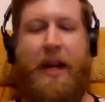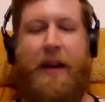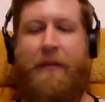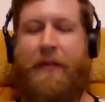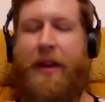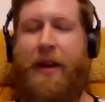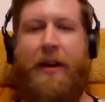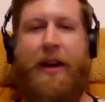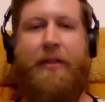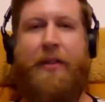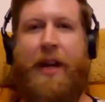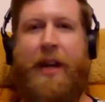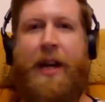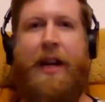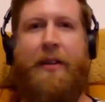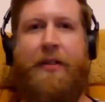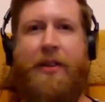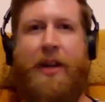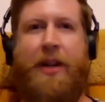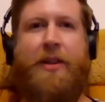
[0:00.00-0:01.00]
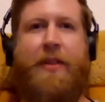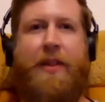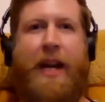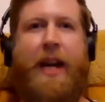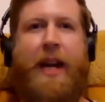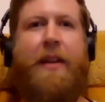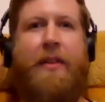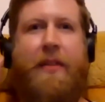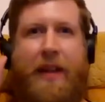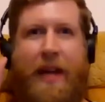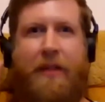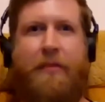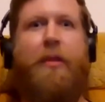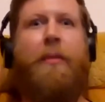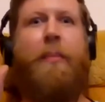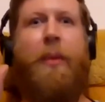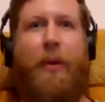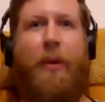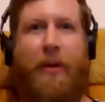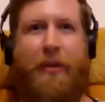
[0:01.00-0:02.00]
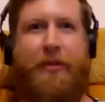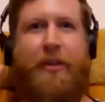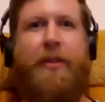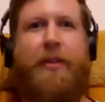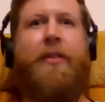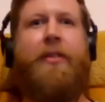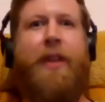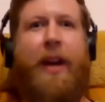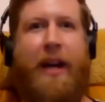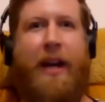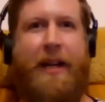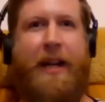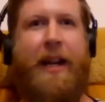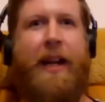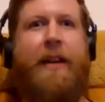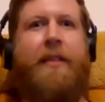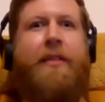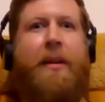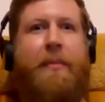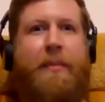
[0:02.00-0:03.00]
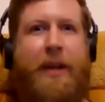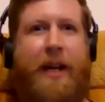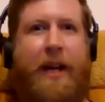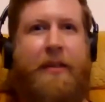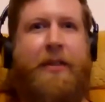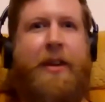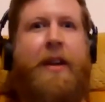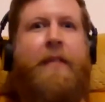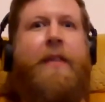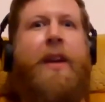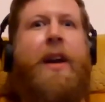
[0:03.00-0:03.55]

if there is any such thing, it's these reports that the psychedelic subjects give.